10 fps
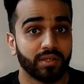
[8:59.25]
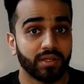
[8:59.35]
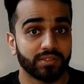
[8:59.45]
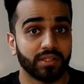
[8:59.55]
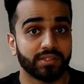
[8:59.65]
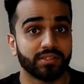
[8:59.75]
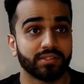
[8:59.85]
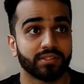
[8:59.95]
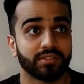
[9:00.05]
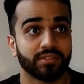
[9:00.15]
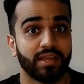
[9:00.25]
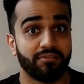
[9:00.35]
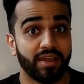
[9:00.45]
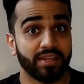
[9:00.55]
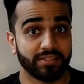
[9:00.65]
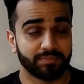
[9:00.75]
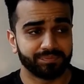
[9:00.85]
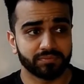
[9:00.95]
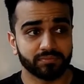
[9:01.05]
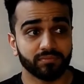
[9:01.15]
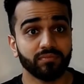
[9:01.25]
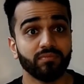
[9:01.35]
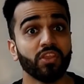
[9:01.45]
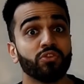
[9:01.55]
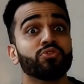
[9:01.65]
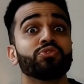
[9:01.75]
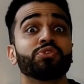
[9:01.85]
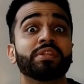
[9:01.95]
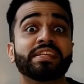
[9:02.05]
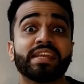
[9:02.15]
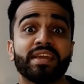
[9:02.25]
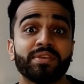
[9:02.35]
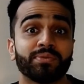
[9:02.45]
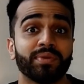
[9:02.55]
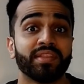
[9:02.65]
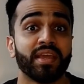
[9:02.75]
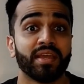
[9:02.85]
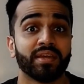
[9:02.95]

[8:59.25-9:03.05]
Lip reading: consultant's advice. You used to liaise with